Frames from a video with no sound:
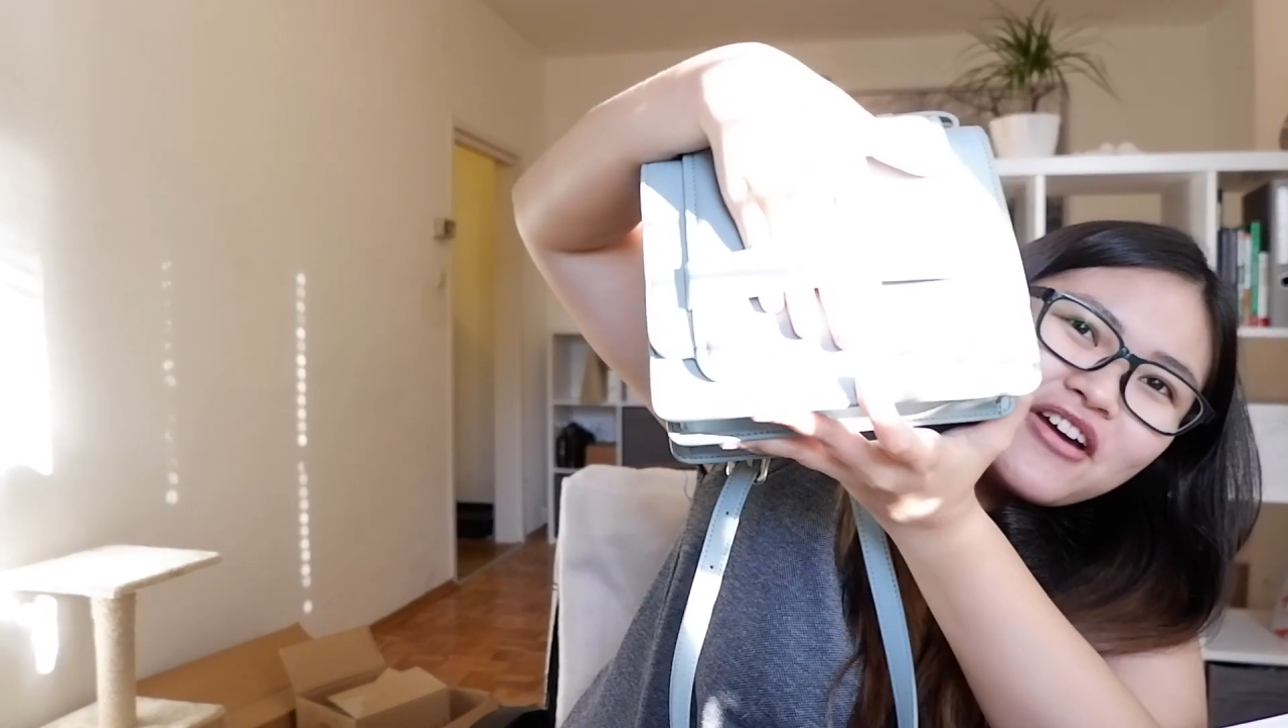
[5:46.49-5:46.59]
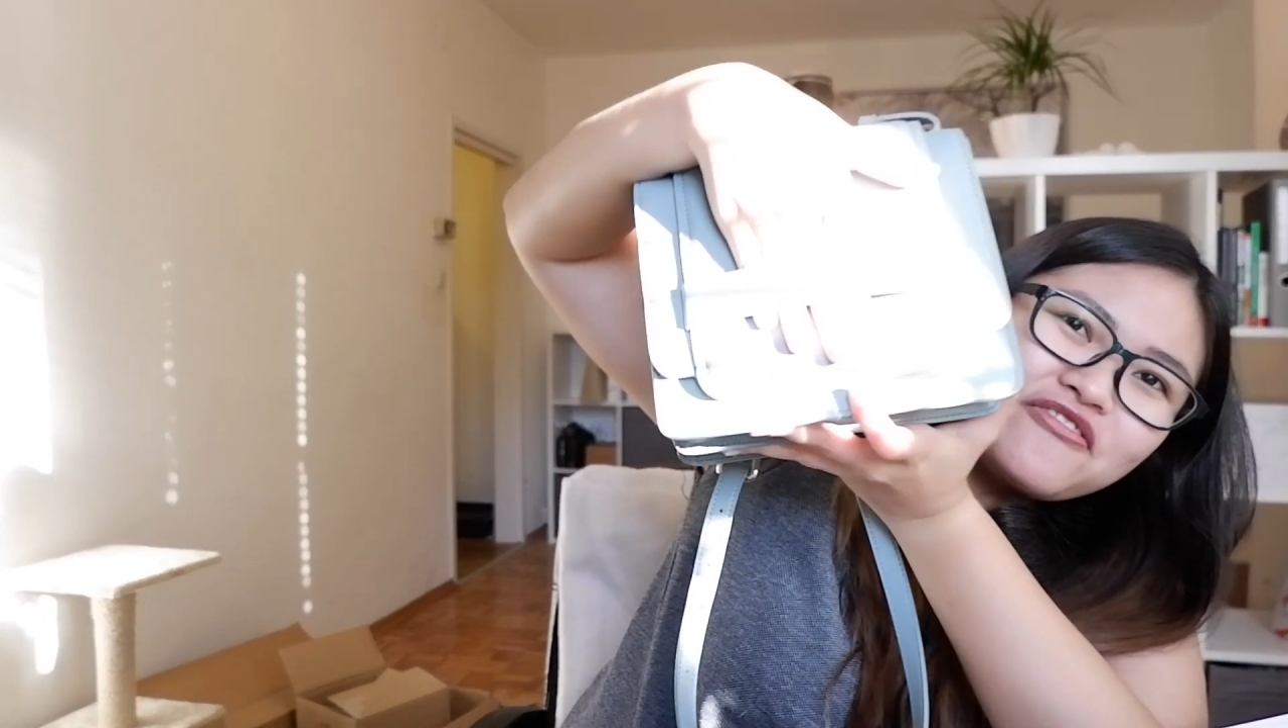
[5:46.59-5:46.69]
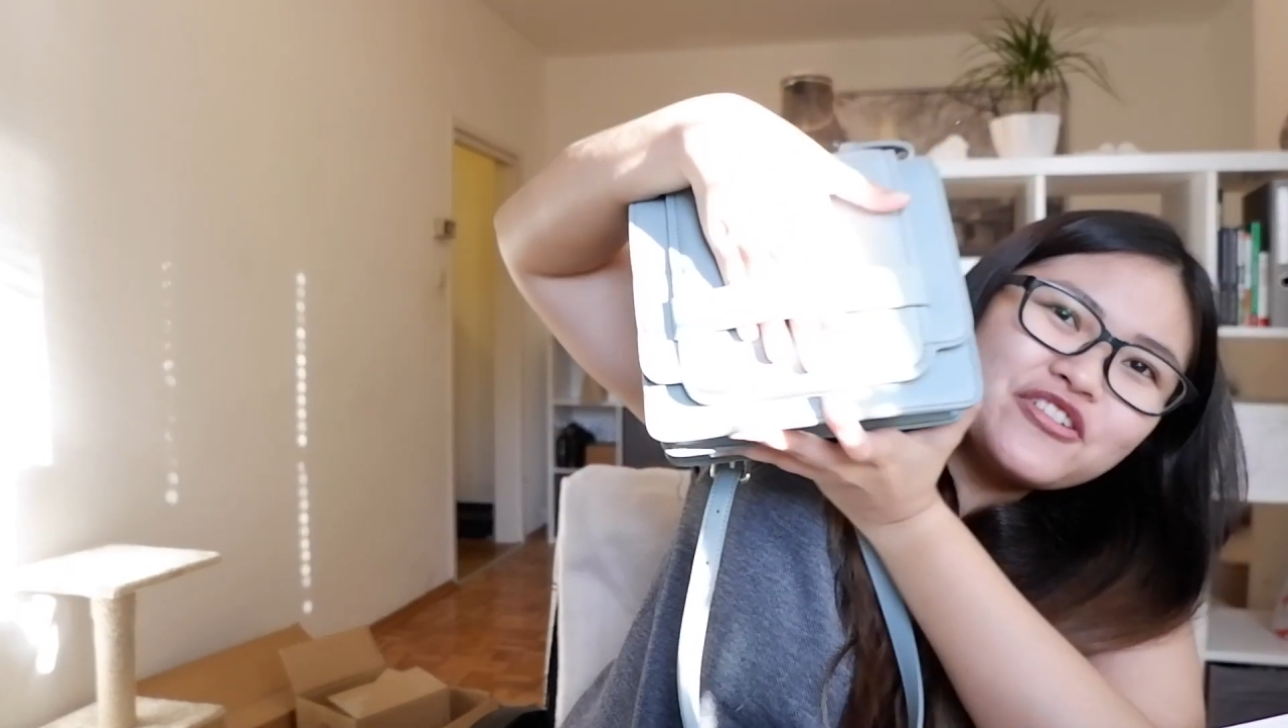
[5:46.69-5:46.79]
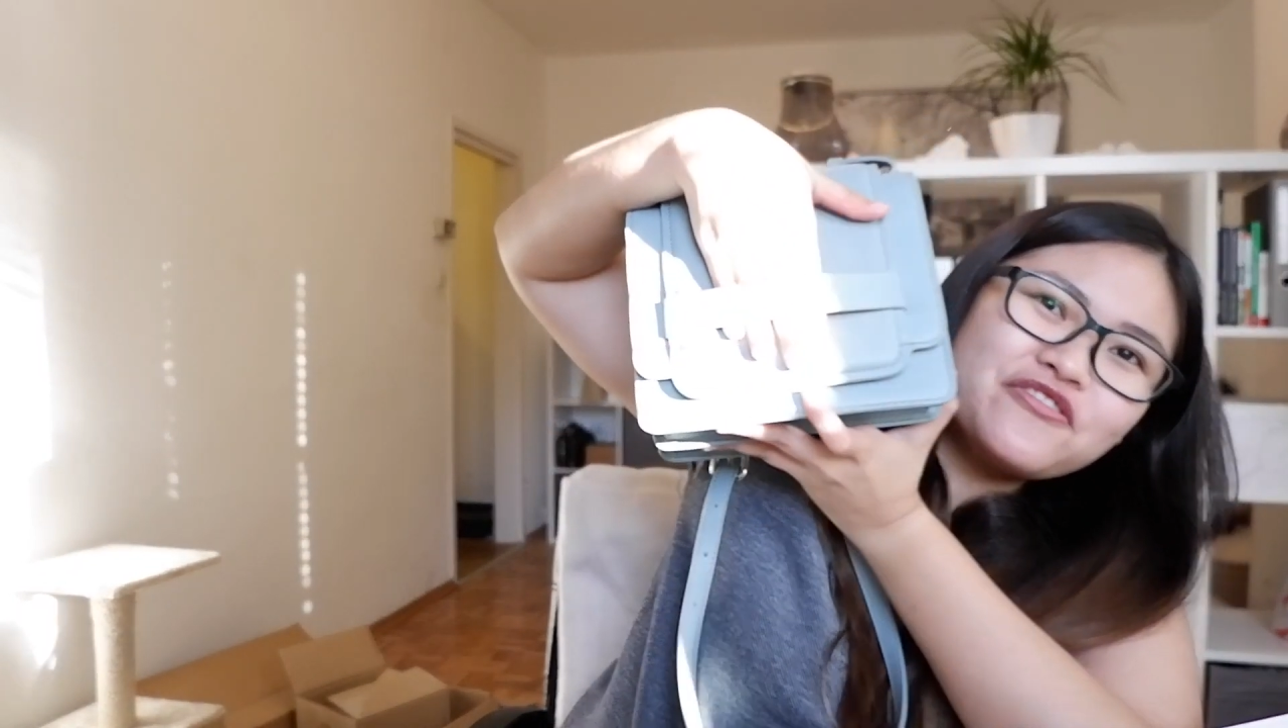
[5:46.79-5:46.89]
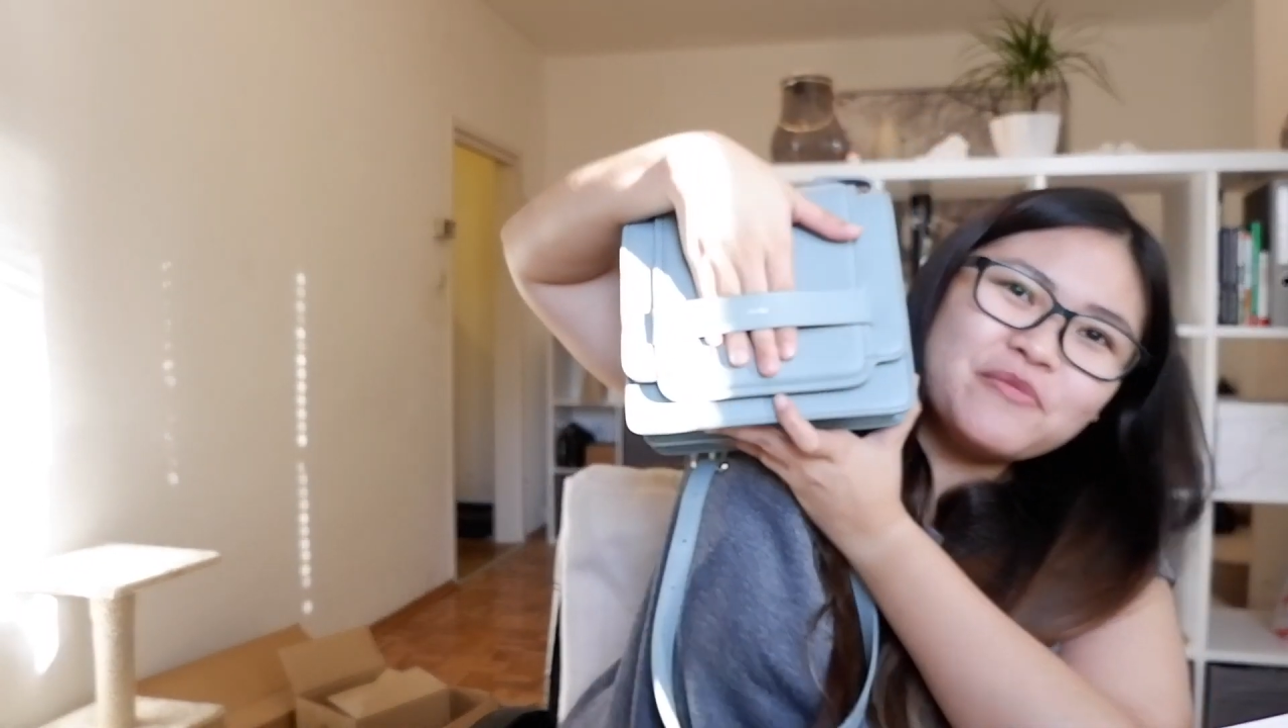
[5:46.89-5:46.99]

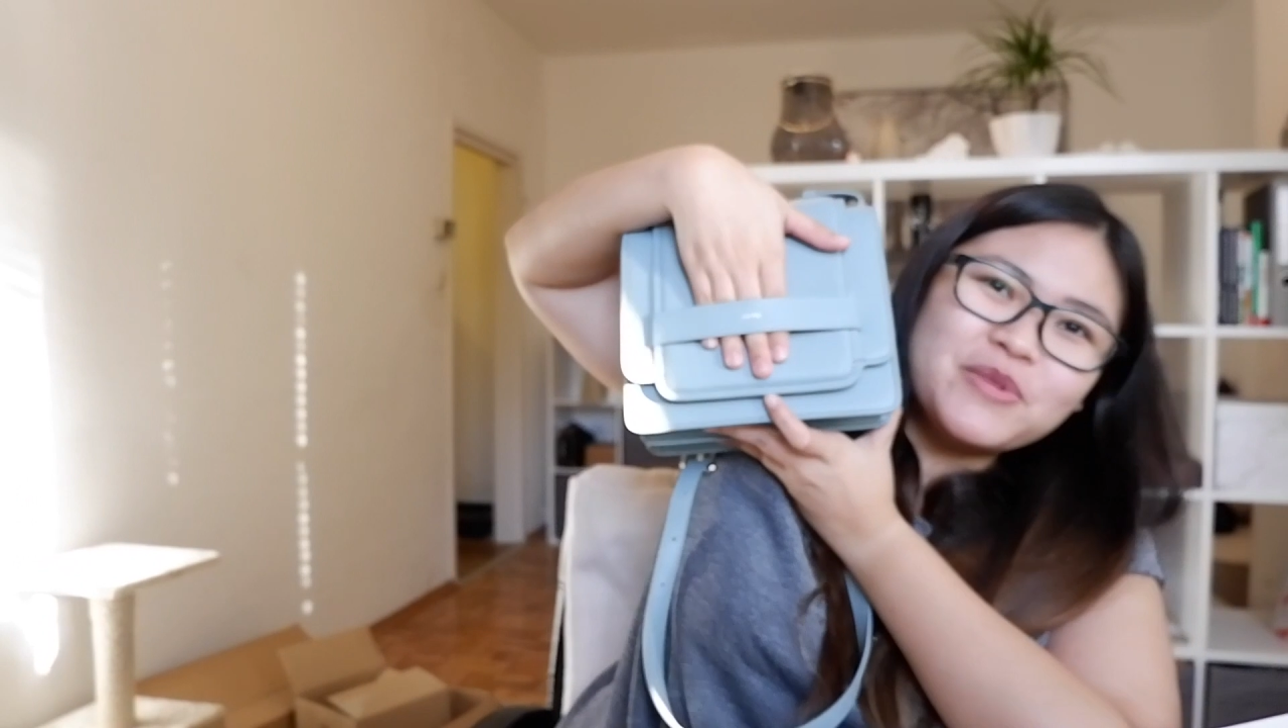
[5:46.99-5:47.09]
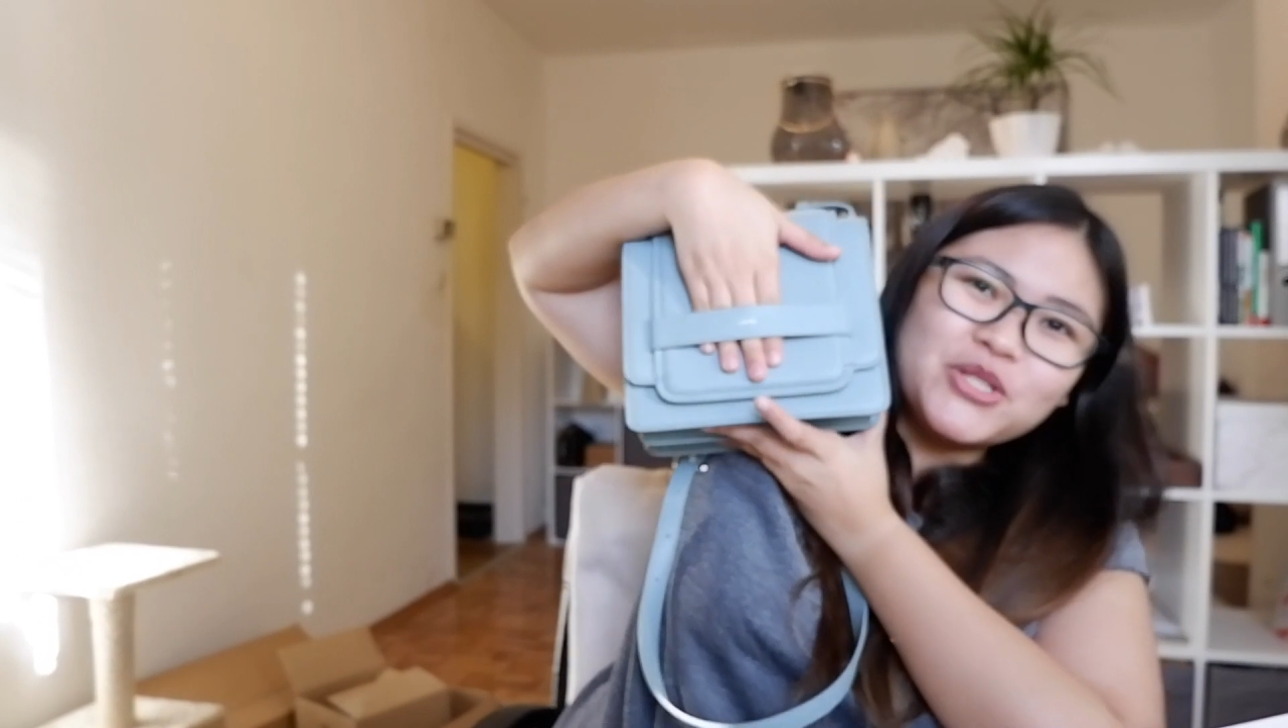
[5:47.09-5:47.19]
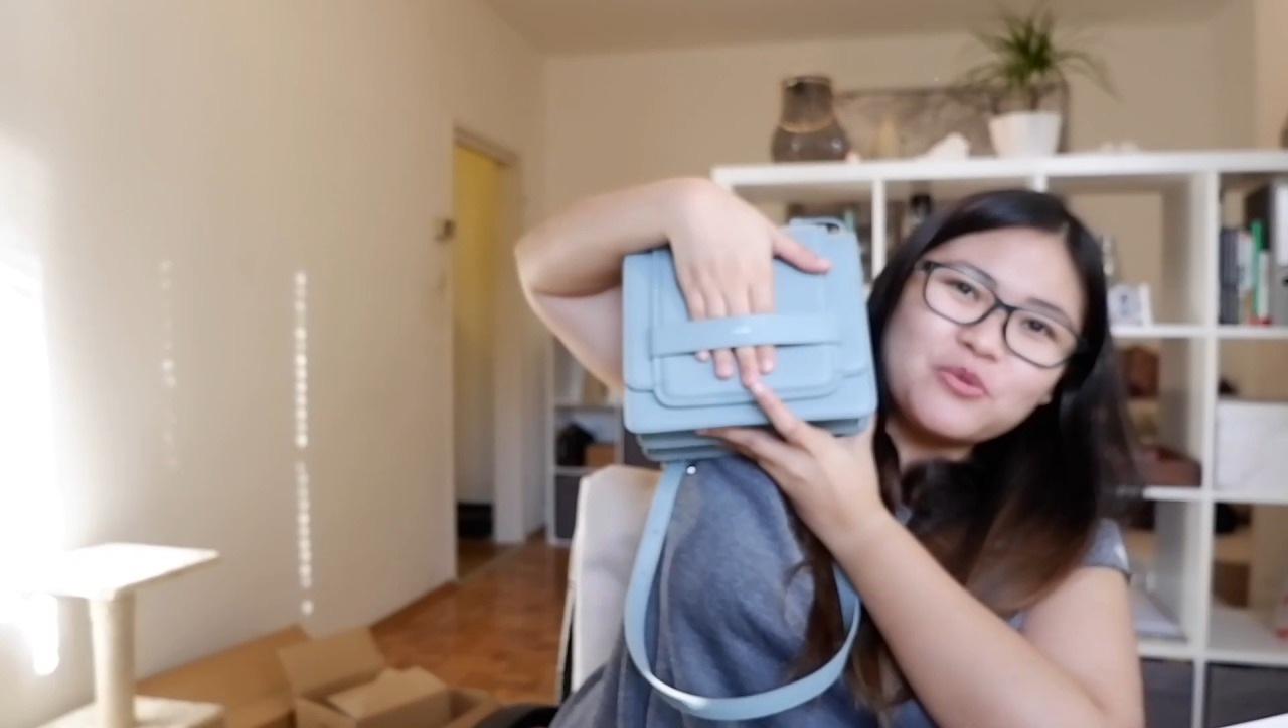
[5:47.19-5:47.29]
effort for me